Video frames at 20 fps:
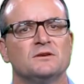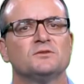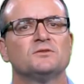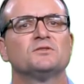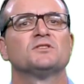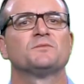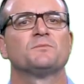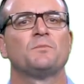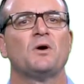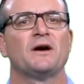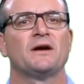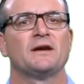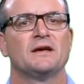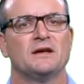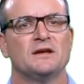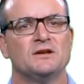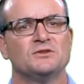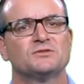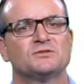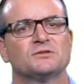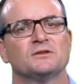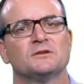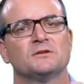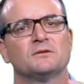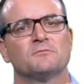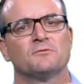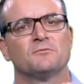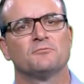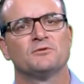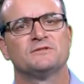despite insulin
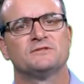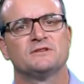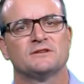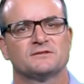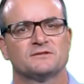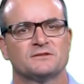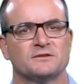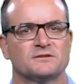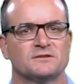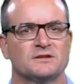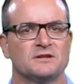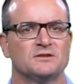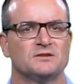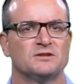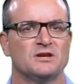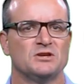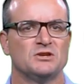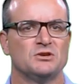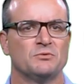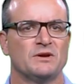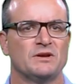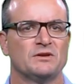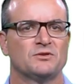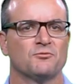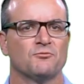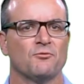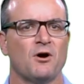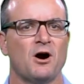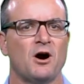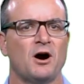resistance continuing to
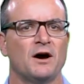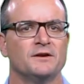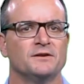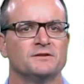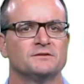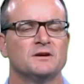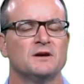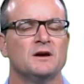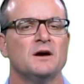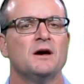rise,